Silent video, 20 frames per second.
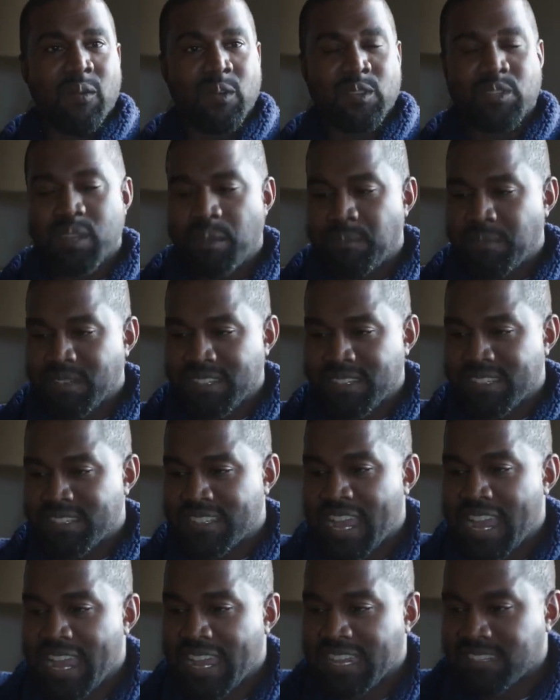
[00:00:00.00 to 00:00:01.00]
some of the
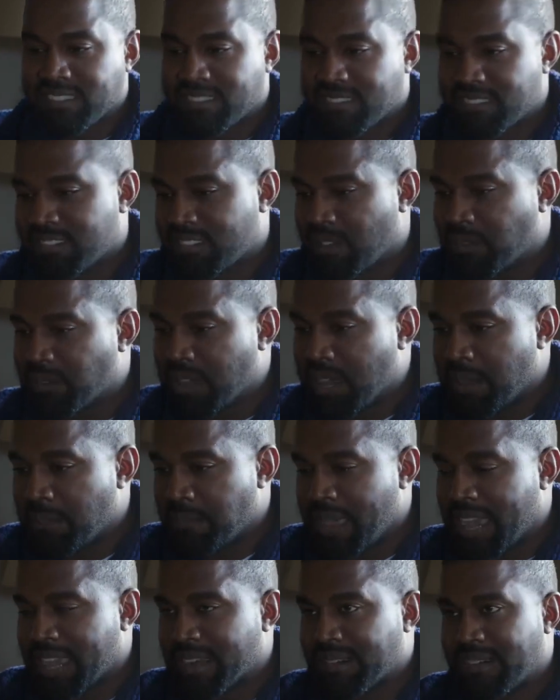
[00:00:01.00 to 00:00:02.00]
designs don't
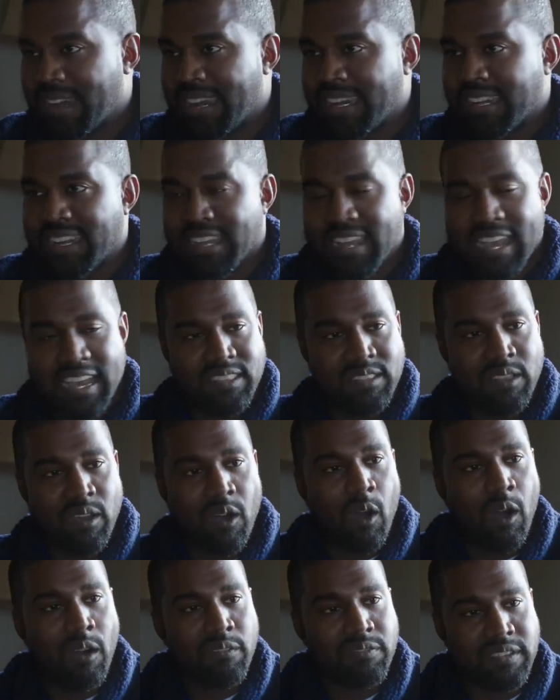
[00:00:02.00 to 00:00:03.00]
come back right at the
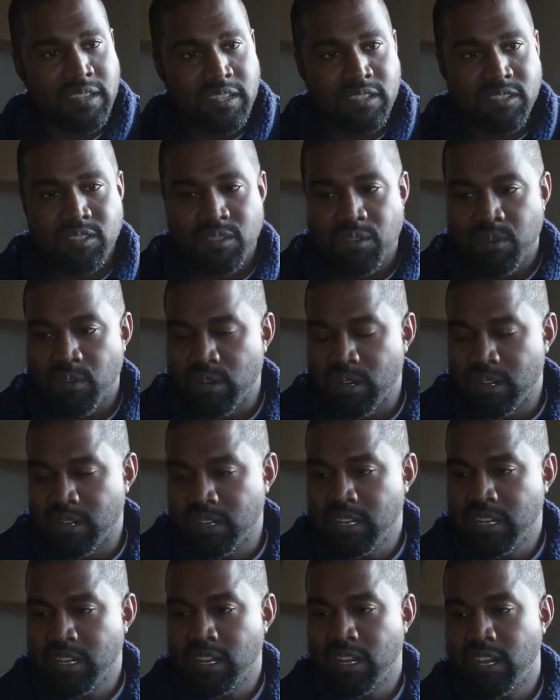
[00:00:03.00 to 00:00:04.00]
office,
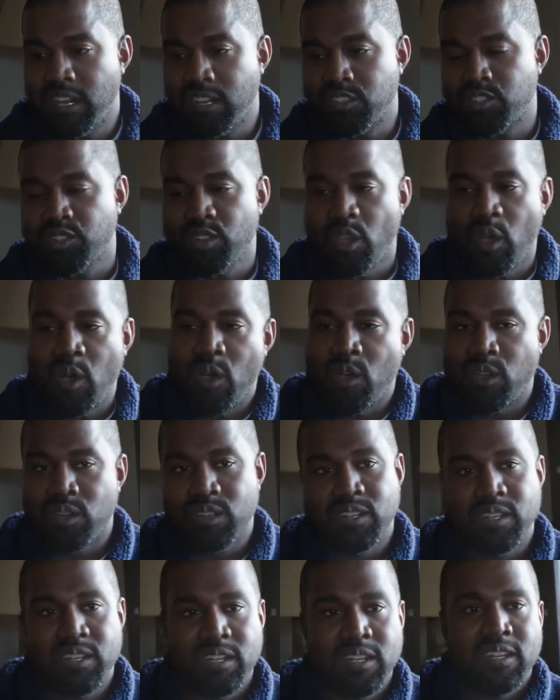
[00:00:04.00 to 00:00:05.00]
or a
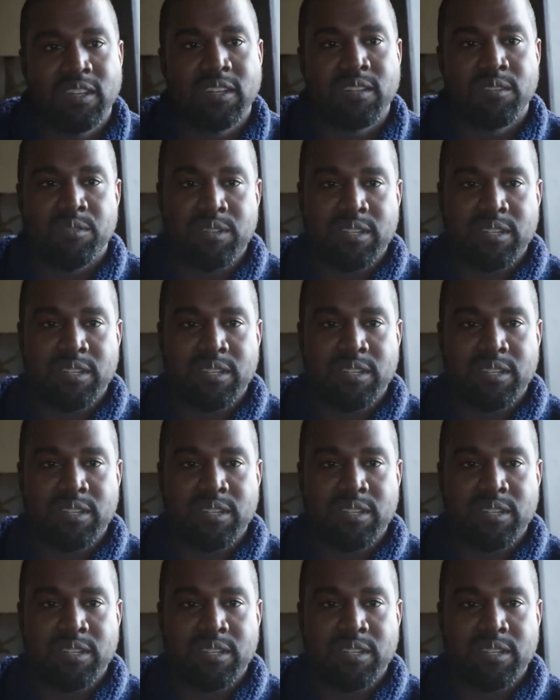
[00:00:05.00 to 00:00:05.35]
song,